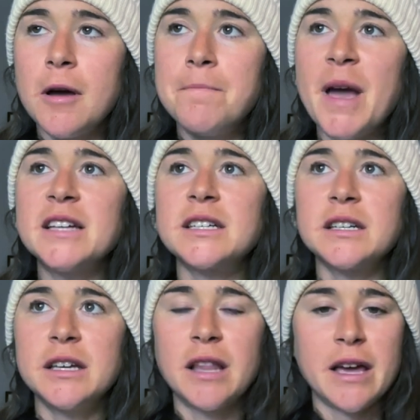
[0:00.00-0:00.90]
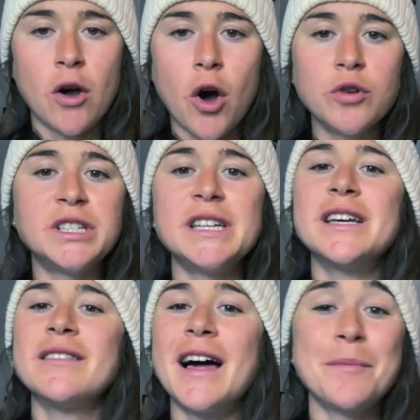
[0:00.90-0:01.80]
uh, basically like
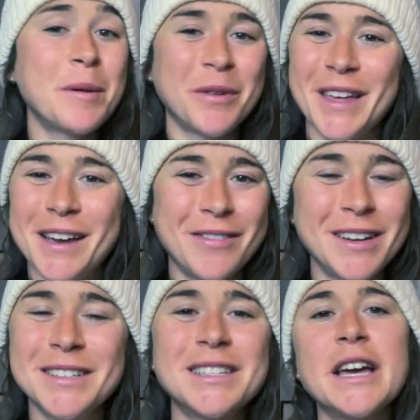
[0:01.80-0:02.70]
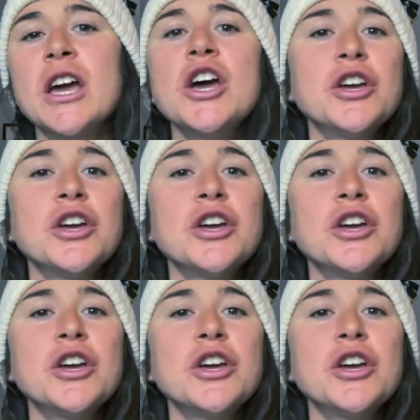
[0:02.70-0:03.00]
OCD. A lot of people think of it as like